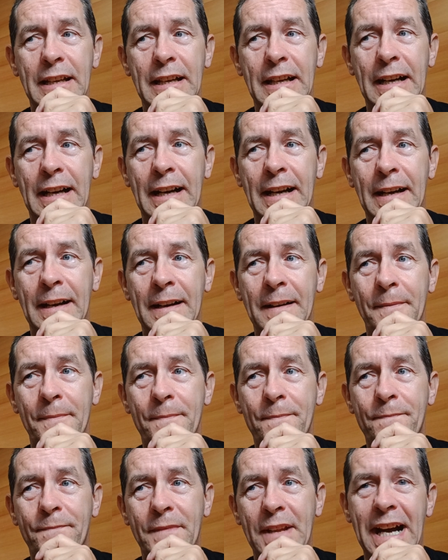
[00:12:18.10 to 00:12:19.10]

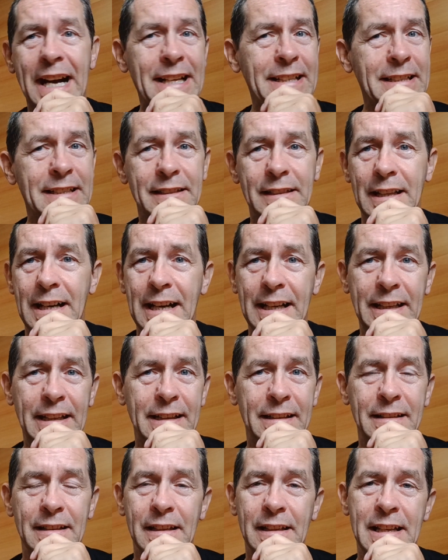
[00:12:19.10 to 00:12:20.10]
I didn't like
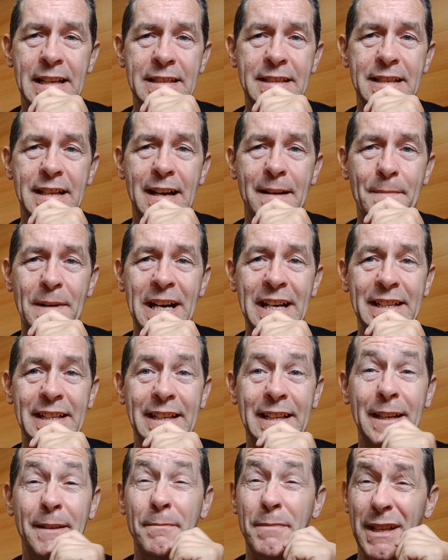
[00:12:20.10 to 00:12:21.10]
it the last time I
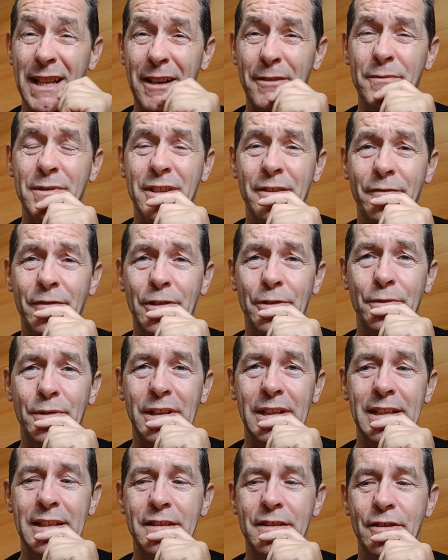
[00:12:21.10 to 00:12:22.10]
did it, but that was a few
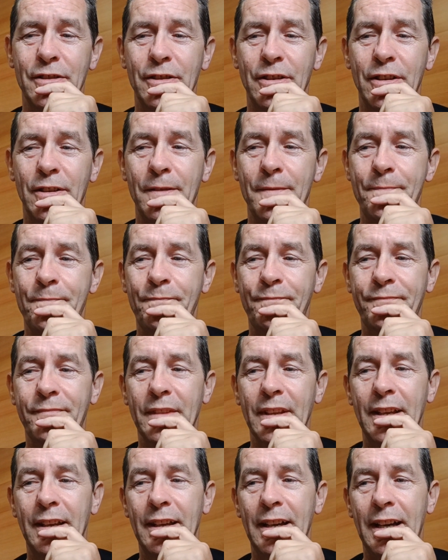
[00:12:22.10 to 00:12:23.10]
years ago.
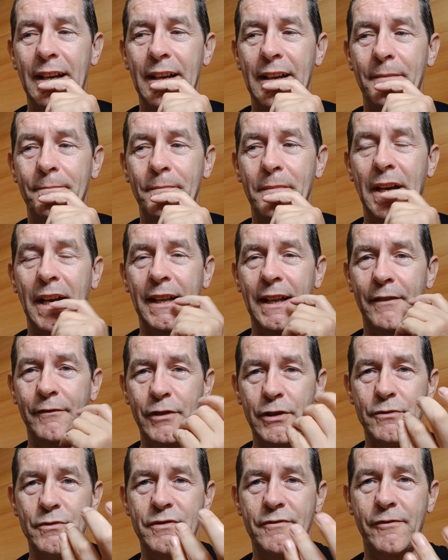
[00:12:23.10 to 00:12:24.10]
And I've
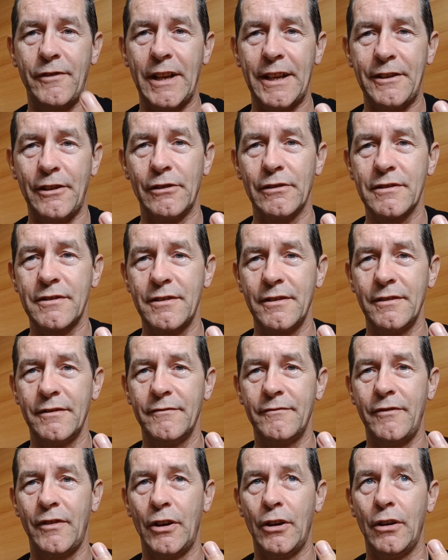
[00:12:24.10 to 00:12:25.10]
used Fred Olsen
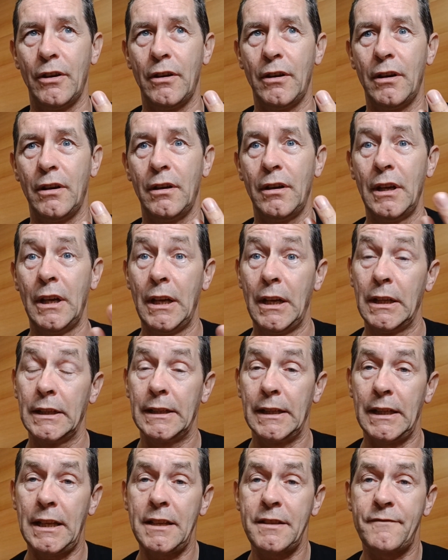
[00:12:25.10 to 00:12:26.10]
for
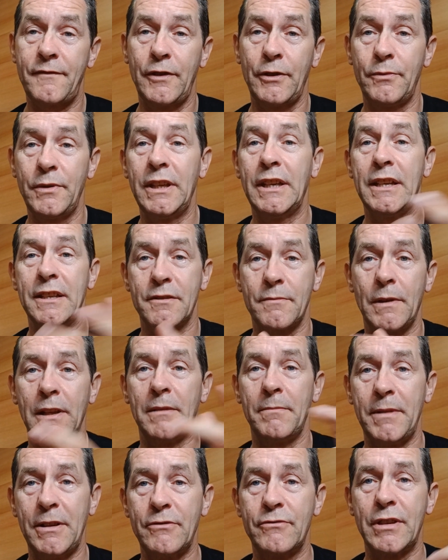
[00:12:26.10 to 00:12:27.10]
the last few years while
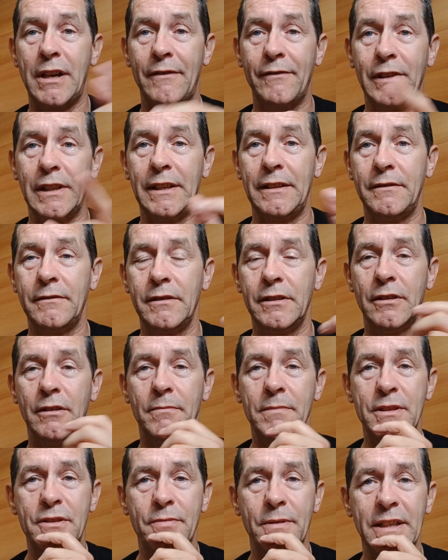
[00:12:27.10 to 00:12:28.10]
I've been travelling, you know,
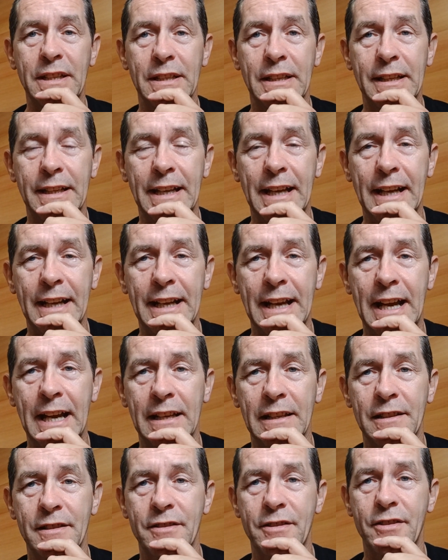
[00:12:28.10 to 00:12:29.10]
between the Canary
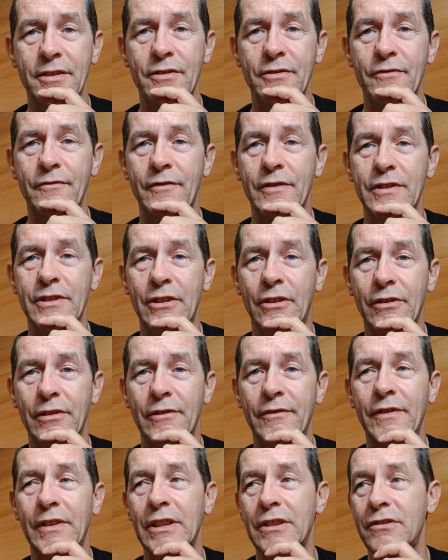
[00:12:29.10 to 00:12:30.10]
Islands to do
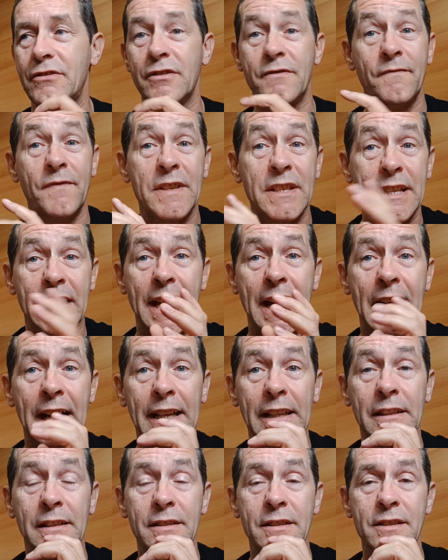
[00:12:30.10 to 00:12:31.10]
photography and just visit
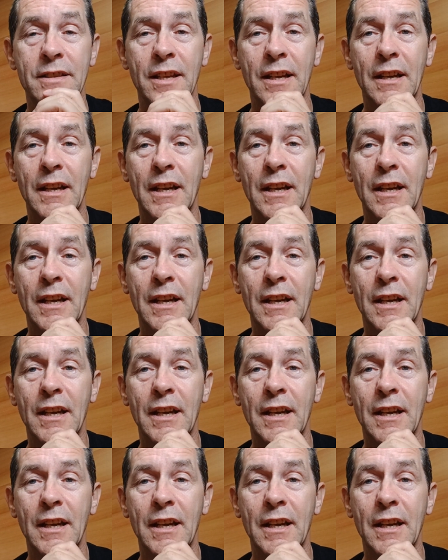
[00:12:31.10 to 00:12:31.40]
islands.